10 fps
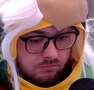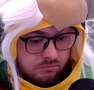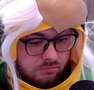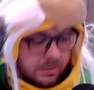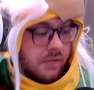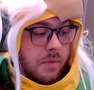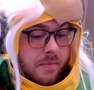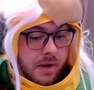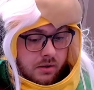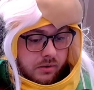That's my
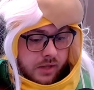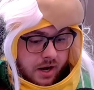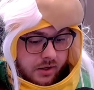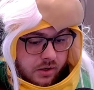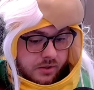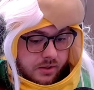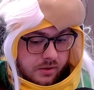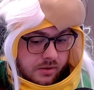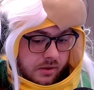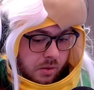medical
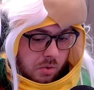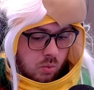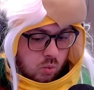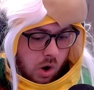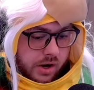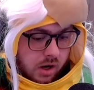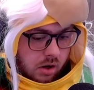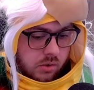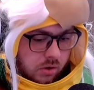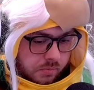diagnosis. There were
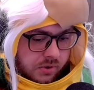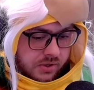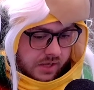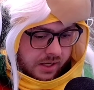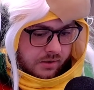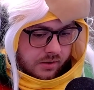100%